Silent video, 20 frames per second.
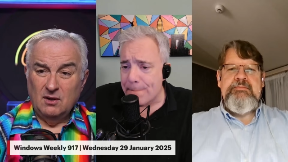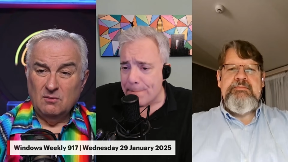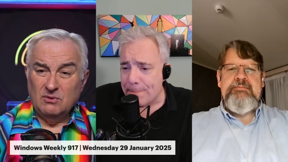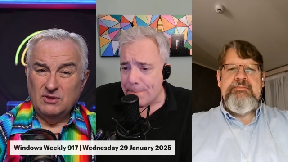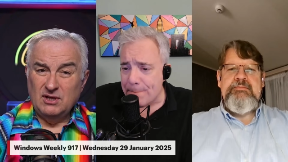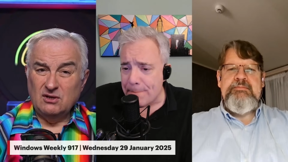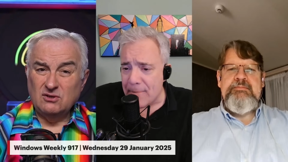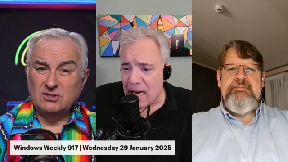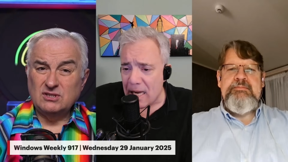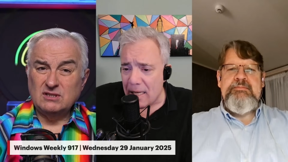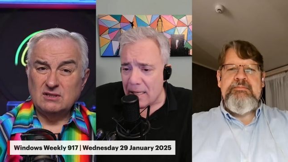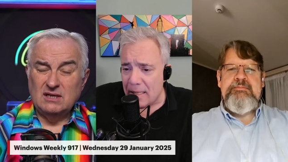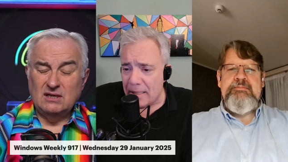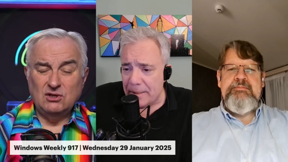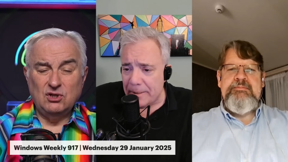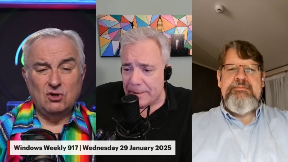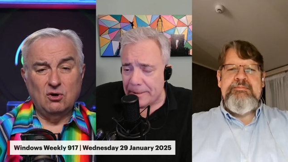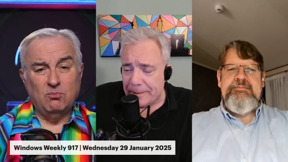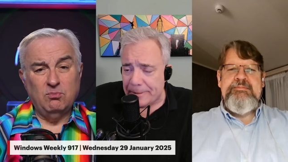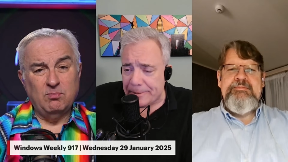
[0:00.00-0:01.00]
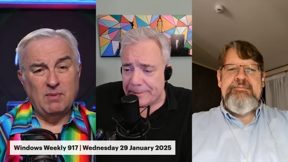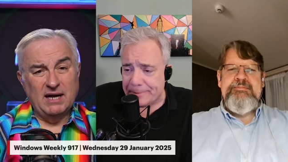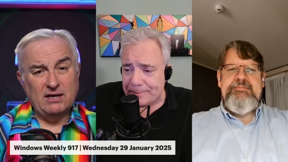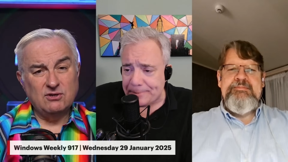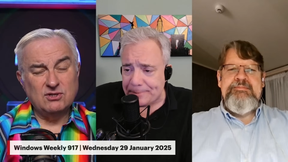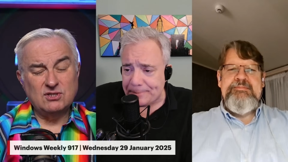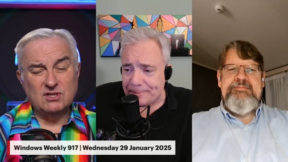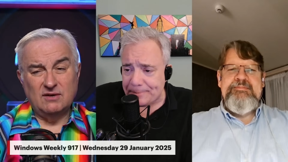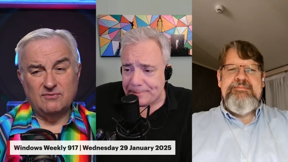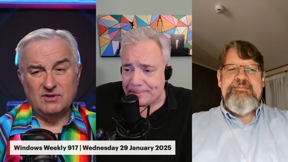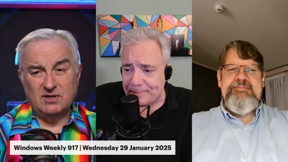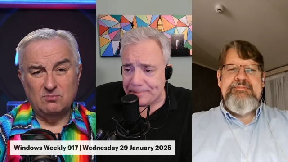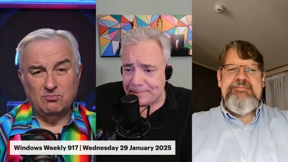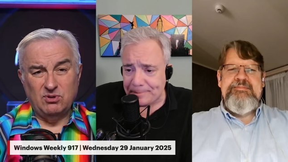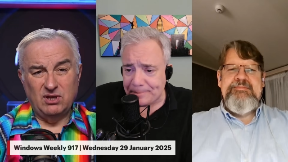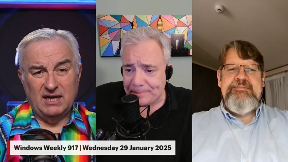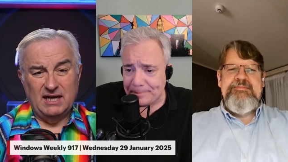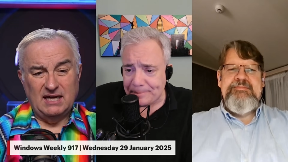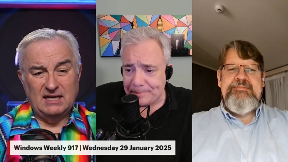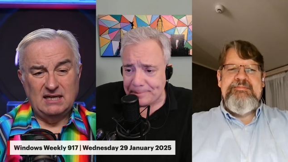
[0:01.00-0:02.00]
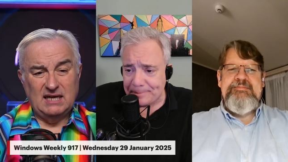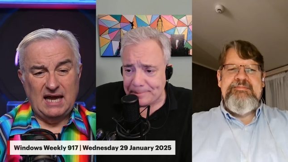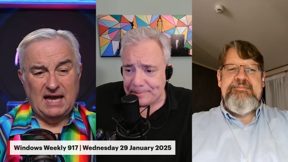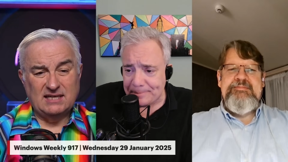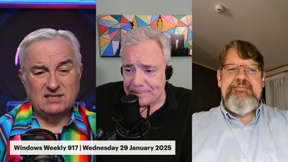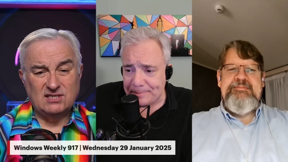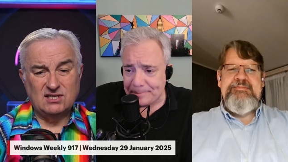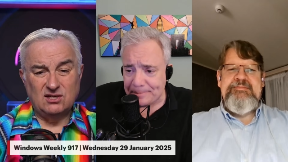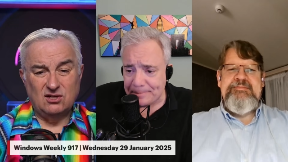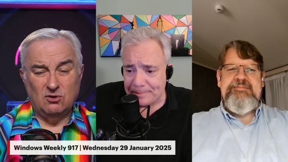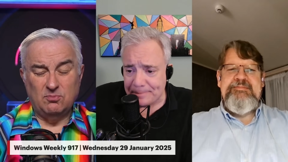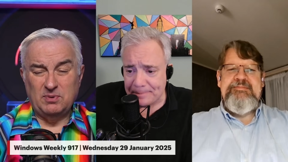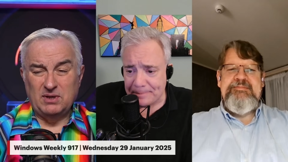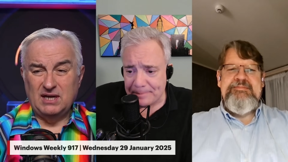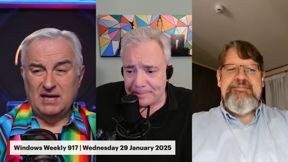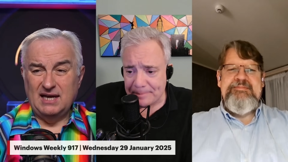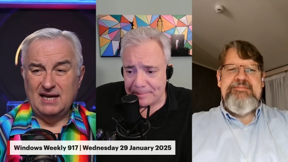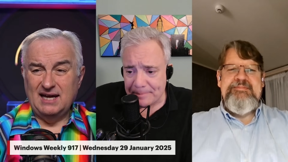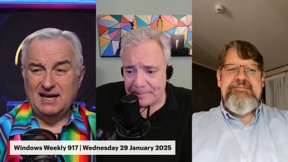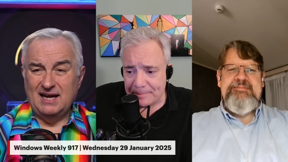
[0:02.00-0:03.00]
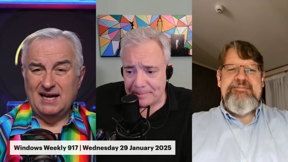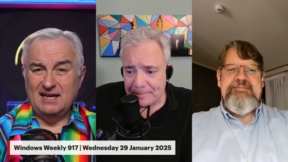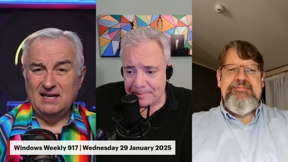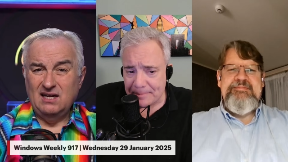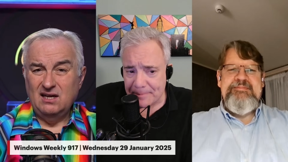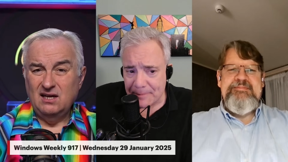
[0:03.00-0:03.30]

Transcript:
Speaker 1: there's, you know, Microsoft complained, as did OpenAI,